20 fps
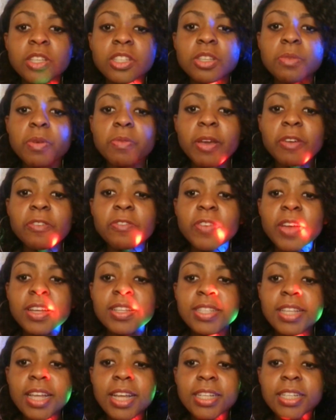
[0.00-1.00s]
Some of my
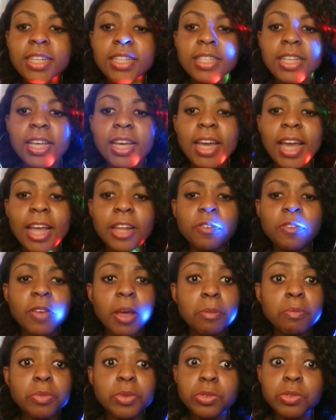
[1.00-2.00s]
friends said it's a kind of
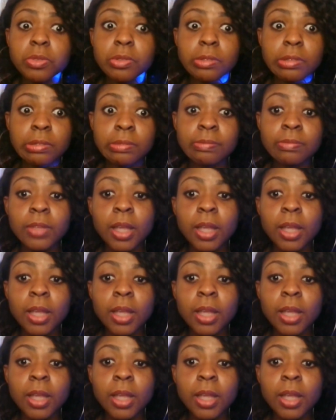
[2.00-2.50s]
abuse.